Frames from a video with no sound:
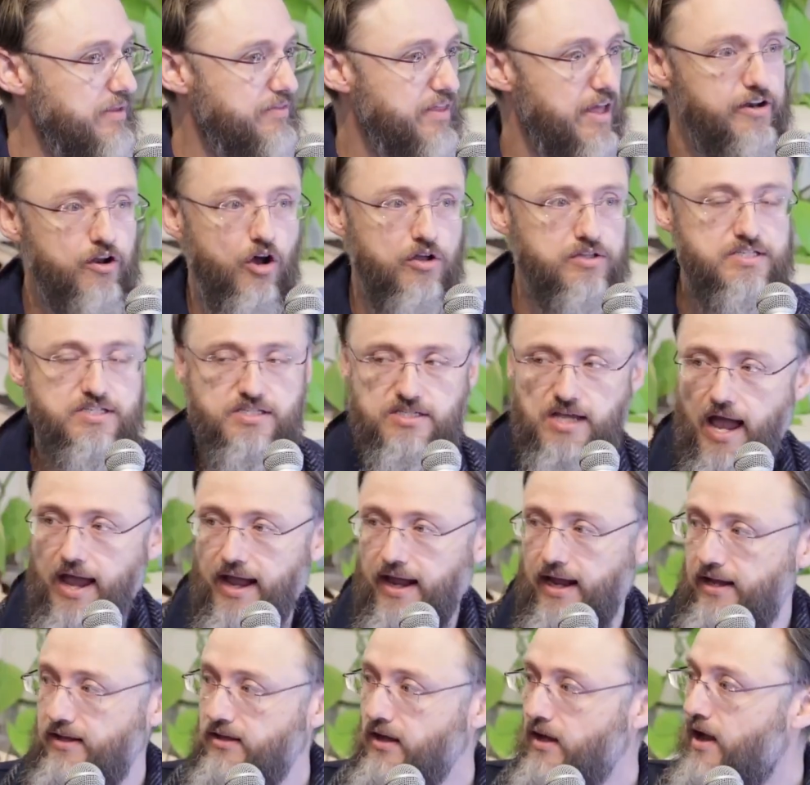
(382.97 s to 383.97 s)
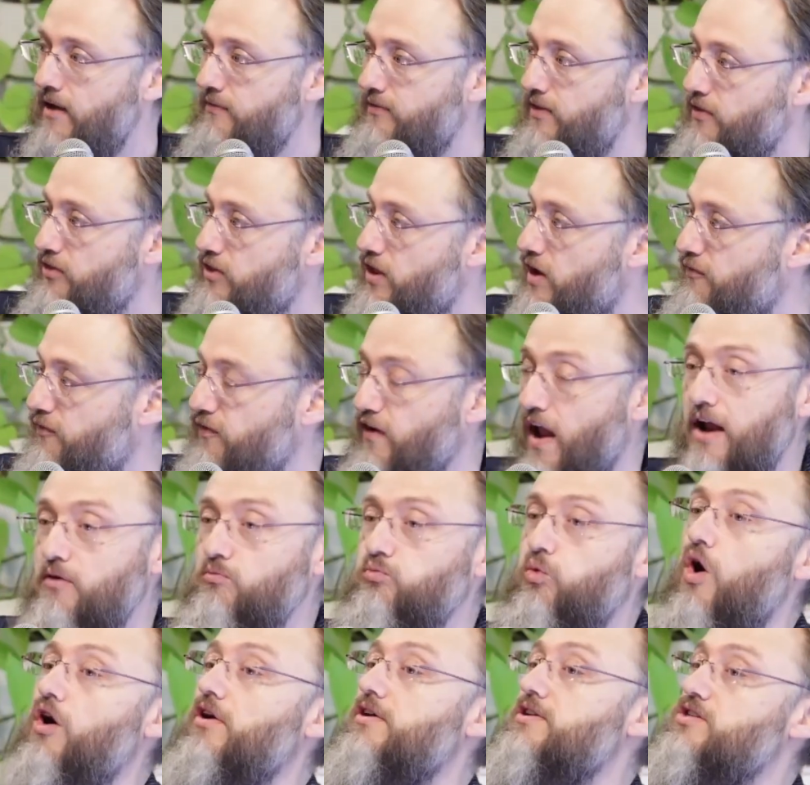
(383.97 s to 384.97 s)
They're not saying that the
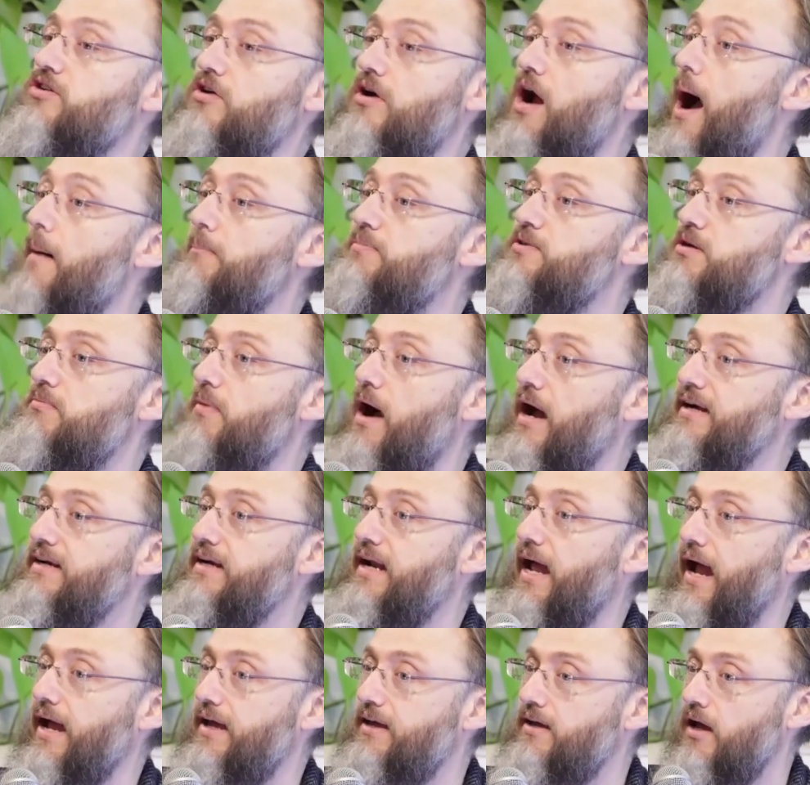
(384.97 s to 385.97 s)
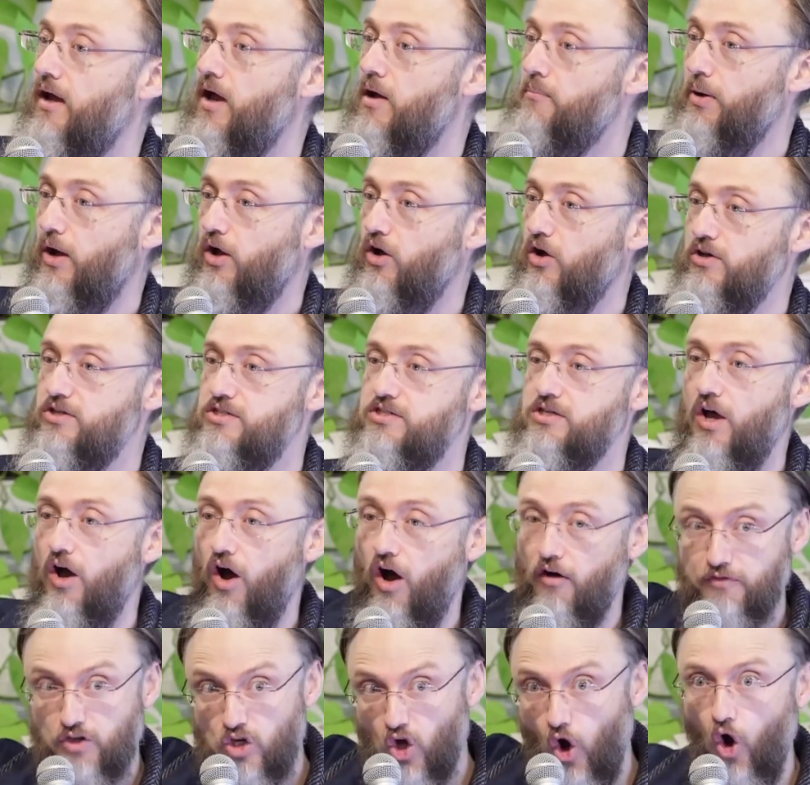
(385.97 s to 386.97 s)
floodwaters are up to my neck because
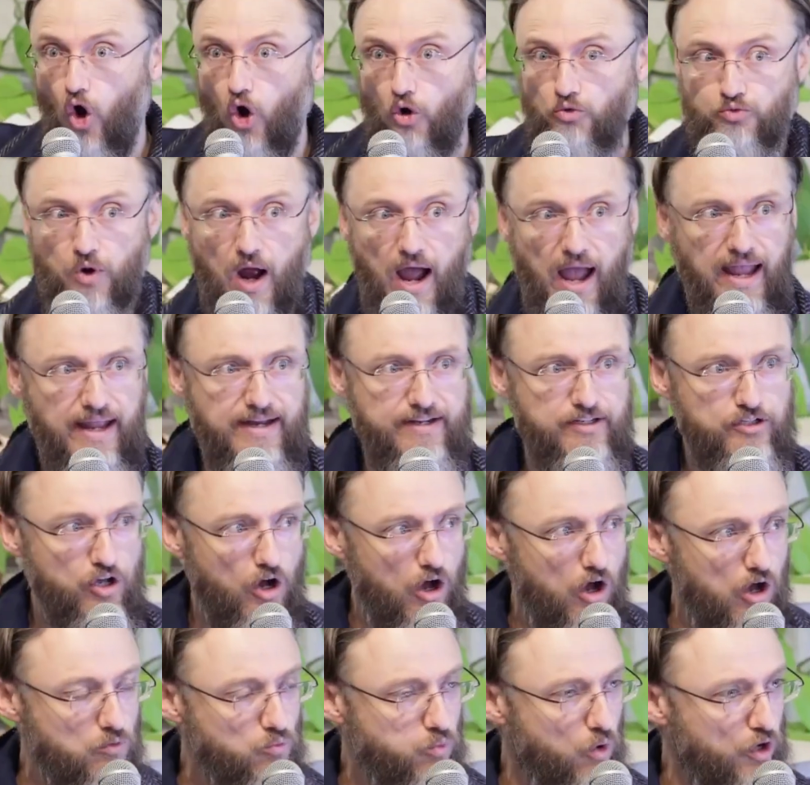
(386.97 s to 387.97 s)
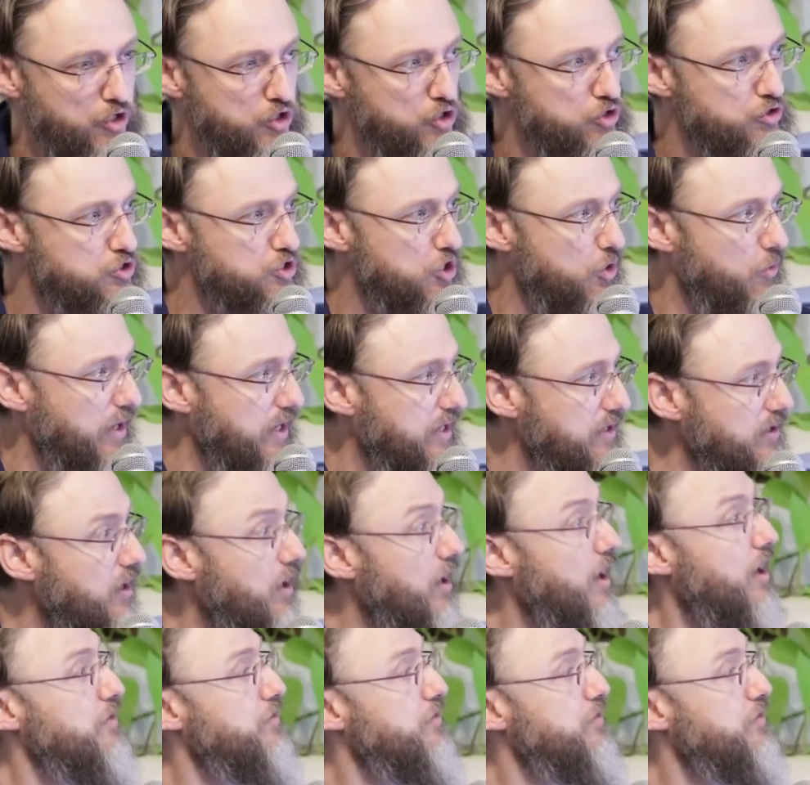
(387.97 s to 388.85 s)
of your rain, God. What are you doing?